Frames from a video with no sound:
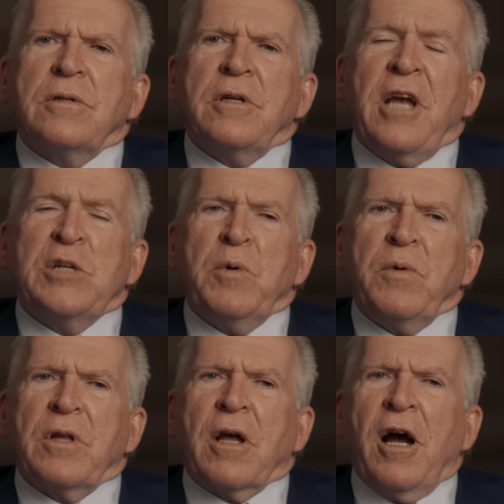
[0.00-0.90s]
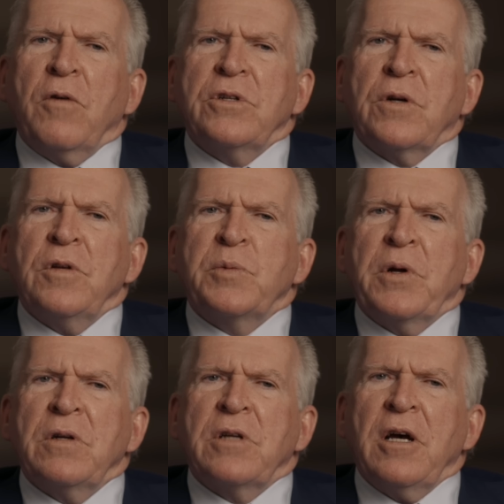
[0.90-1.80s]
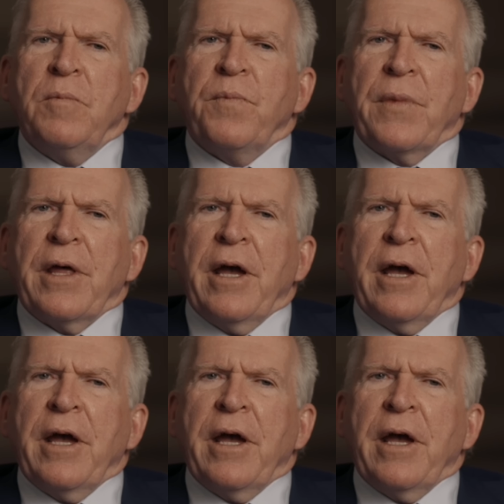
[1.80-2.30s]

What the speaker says: engagement with the Congress during this period of time.